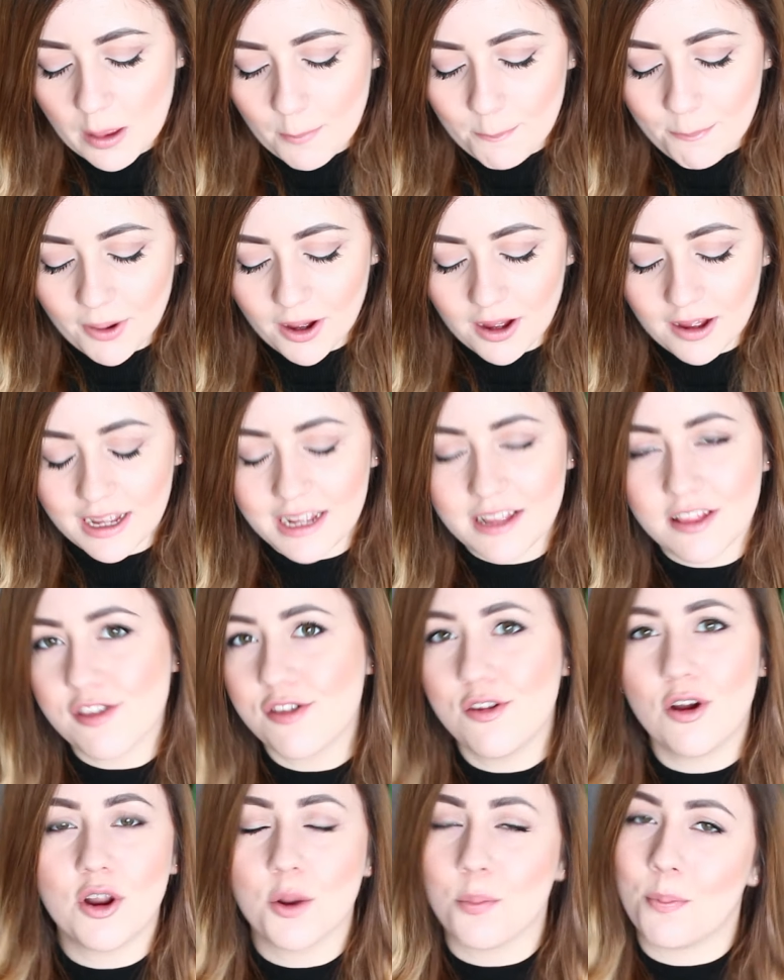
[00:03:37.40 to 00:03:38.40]
But it's
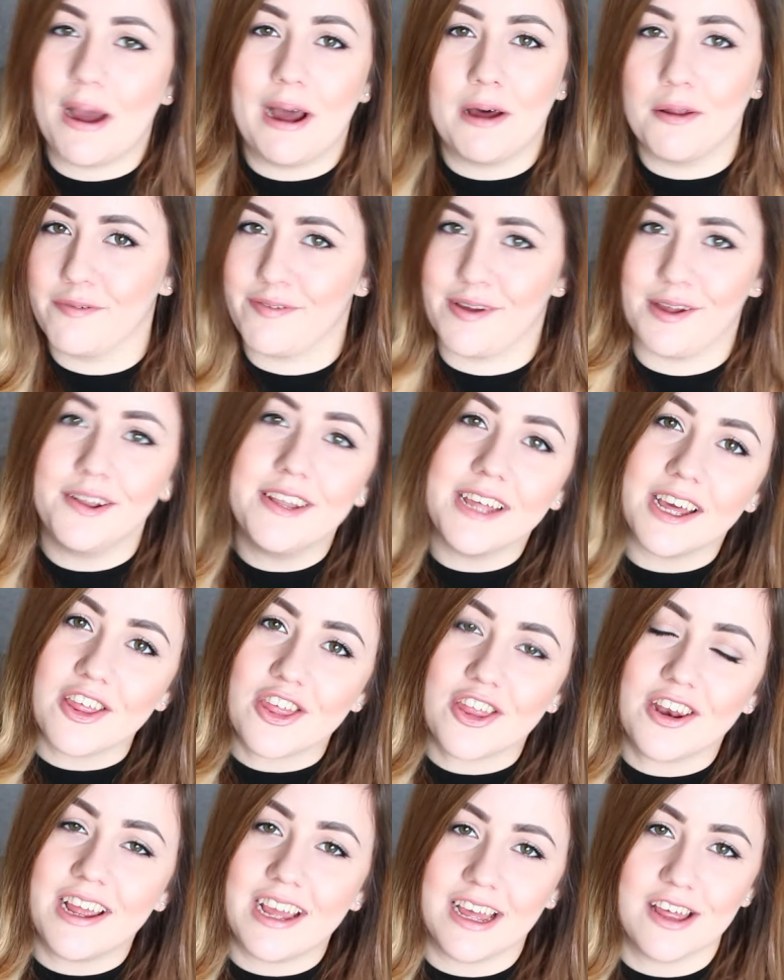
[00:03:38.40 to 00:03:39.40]
not a powder
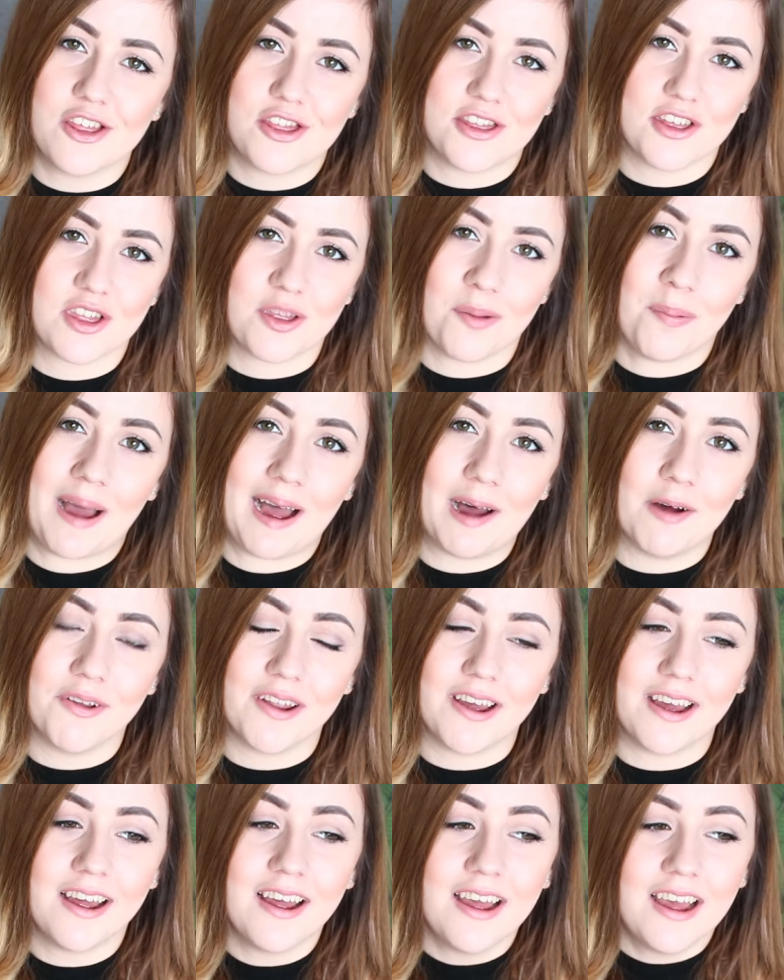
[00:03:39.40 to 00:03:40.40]
foundation, it is just a
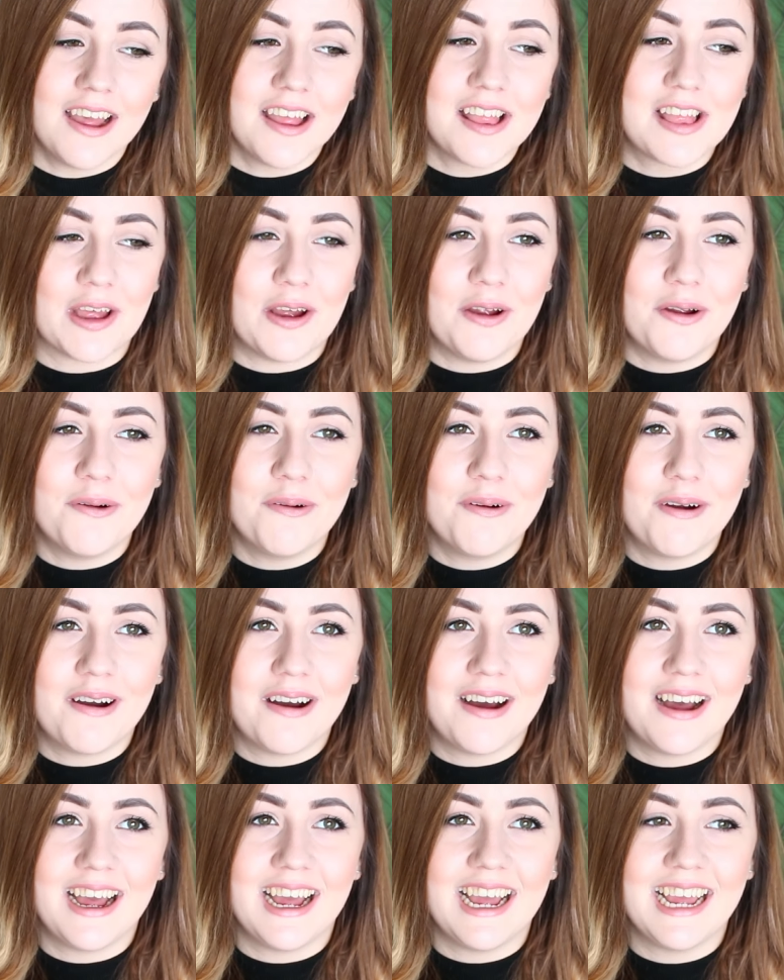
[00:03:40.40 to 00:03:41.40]
powder. So
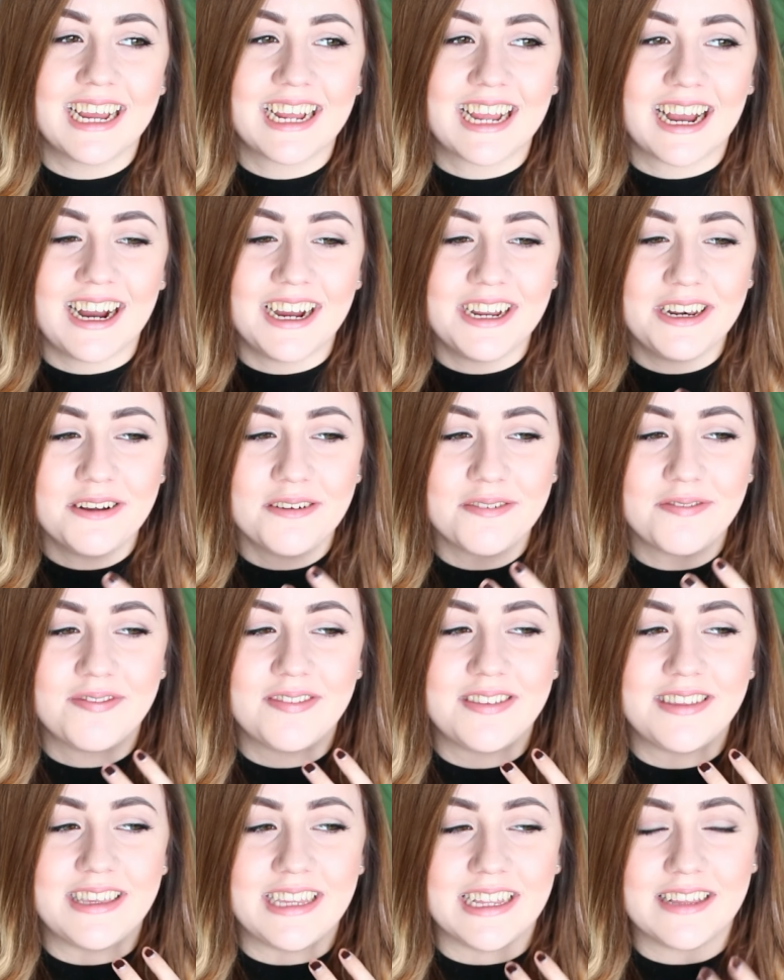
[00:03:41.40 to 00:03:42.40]
it kind of
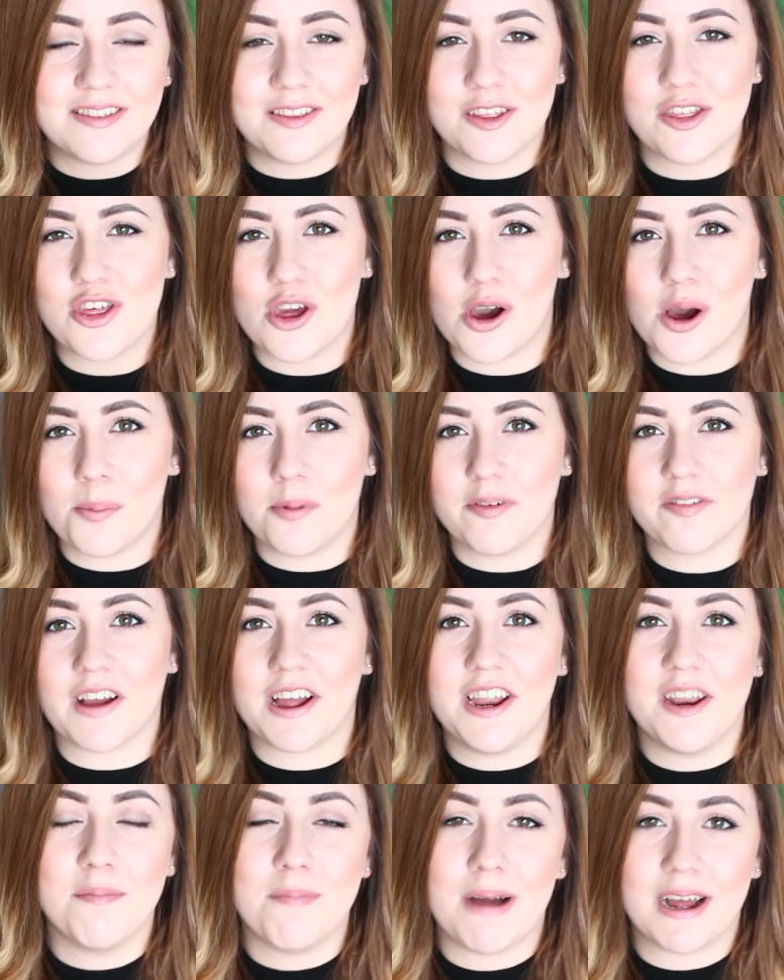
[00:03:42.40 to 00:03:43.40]
did the job of
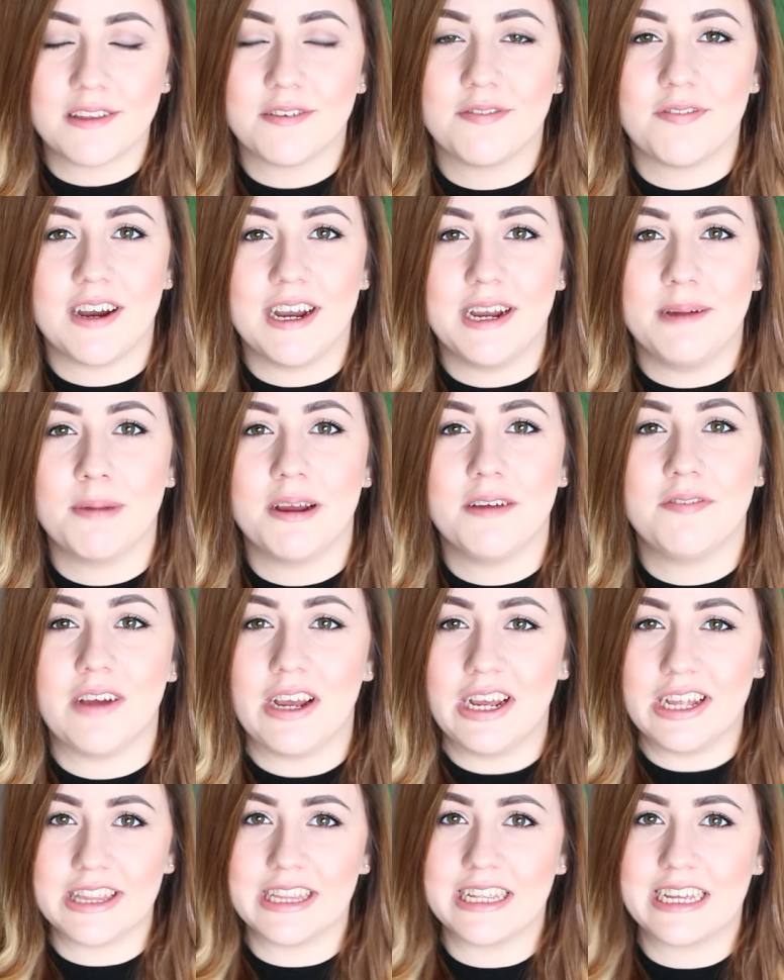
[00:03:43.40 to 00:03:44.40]
kind of mattifying my
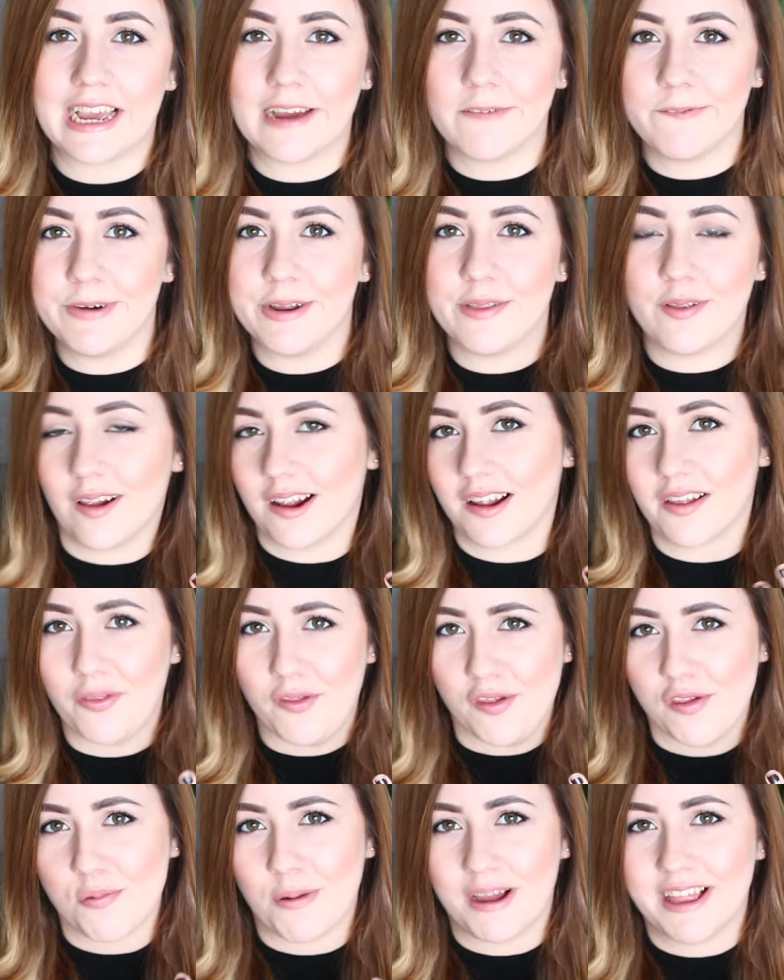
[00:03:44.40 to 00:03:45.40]
face and getting rid of like
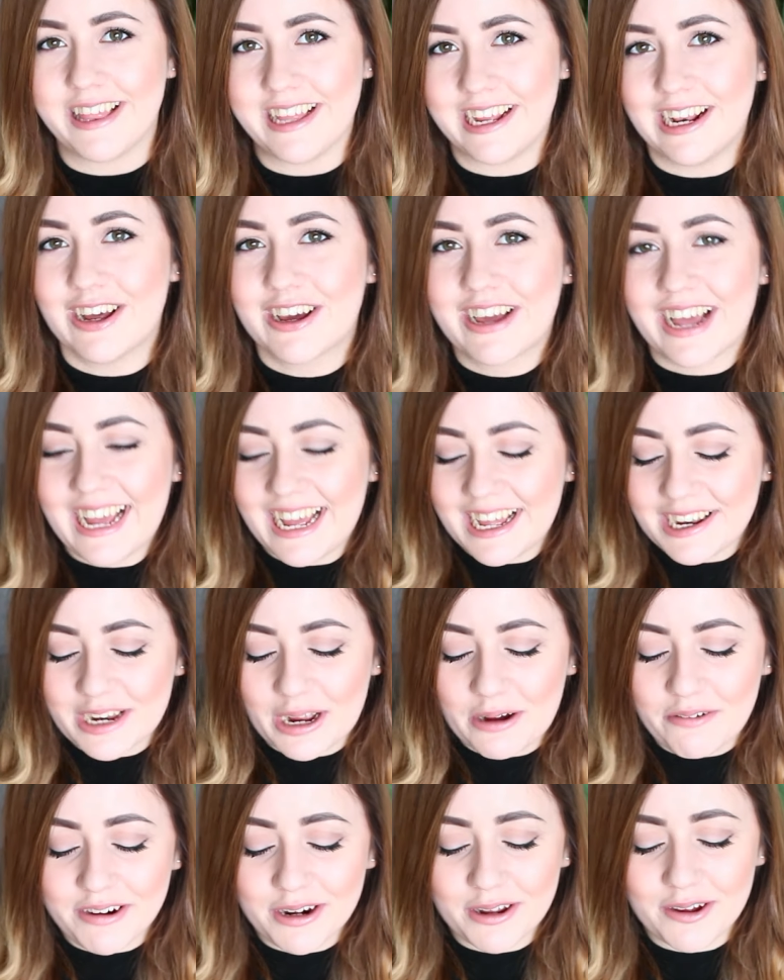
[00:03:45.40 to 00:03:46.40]
the sweaty look I had
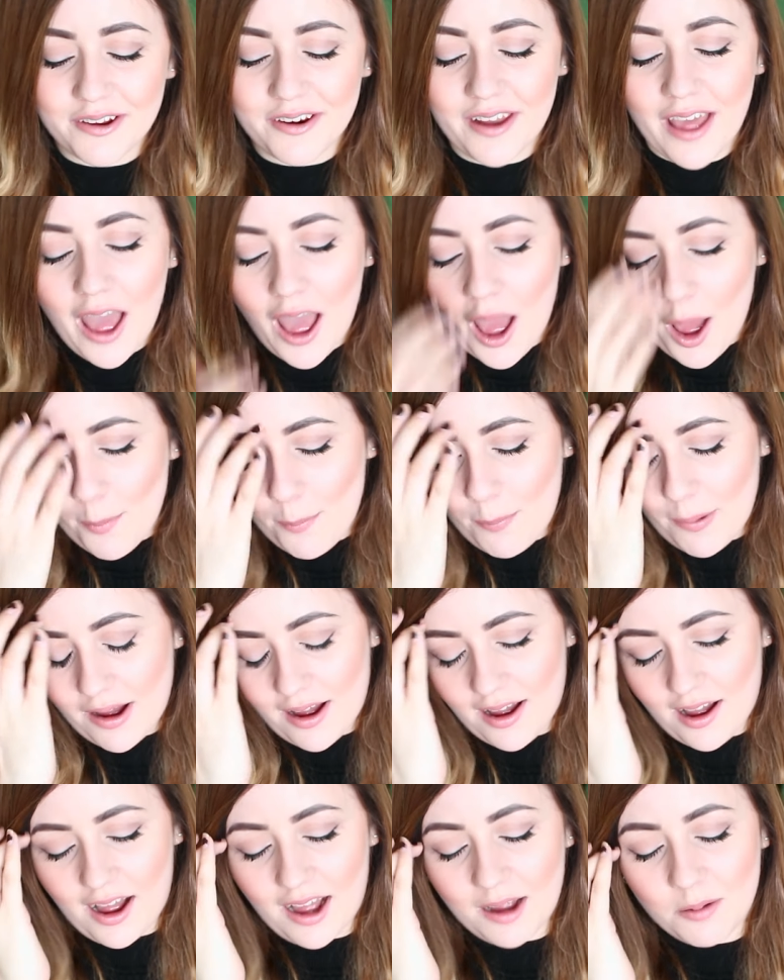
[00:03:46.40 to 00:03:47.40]
going on,
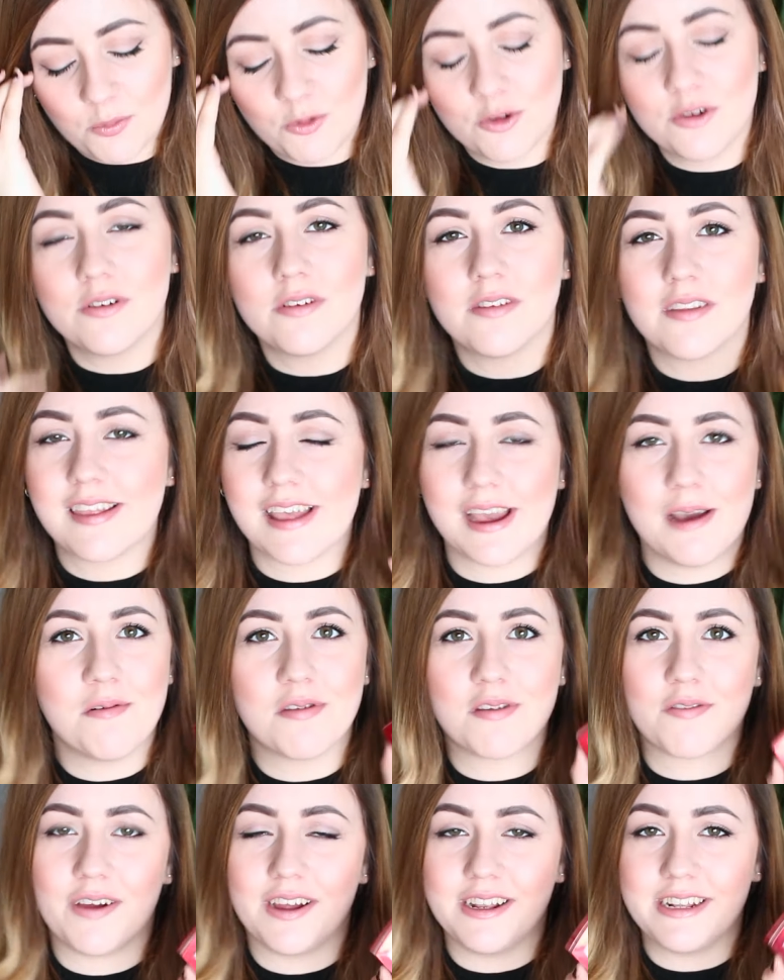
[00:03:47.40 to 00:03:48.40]
but I wouldn't say
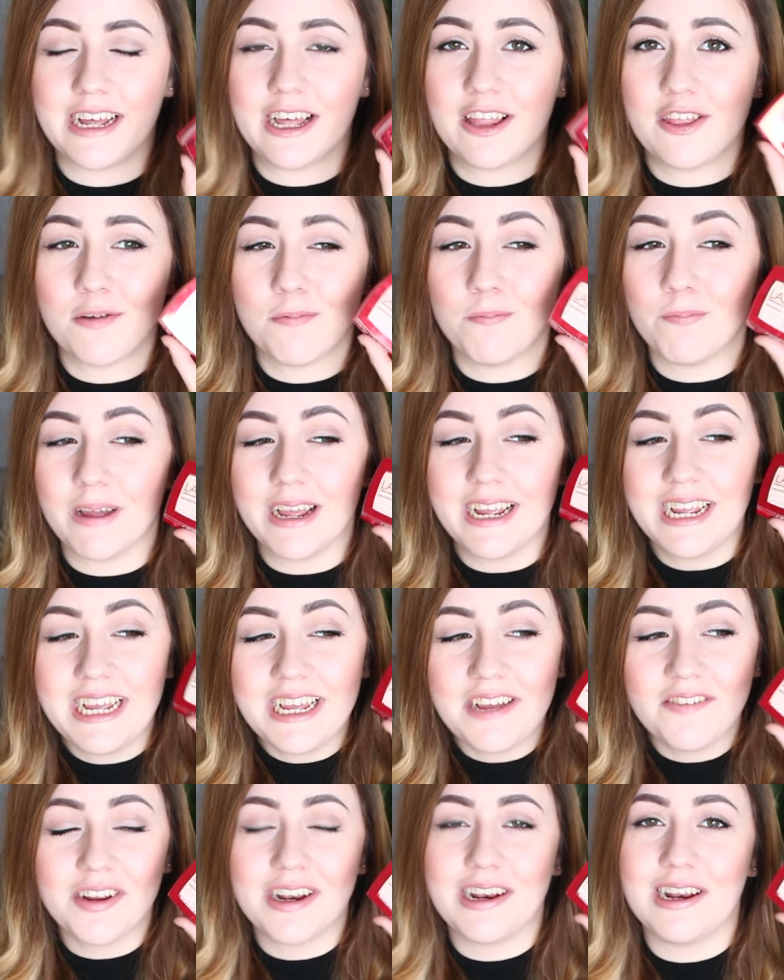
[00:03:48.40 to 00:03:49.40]
it's a foundation
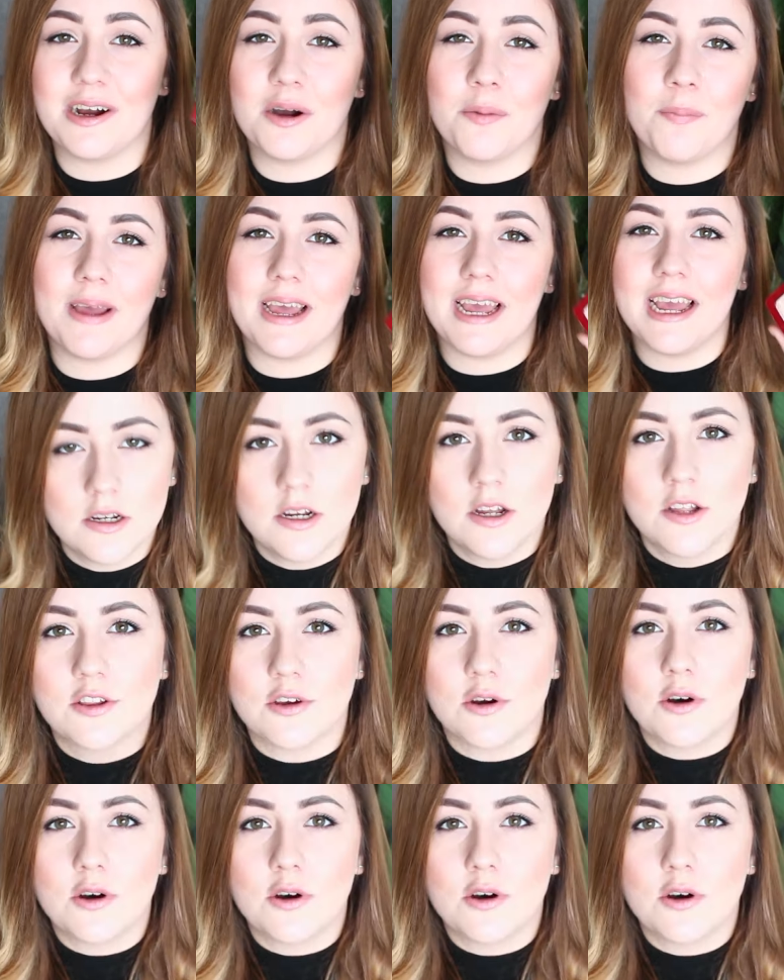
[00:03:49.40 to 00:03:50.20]
even a little bit. So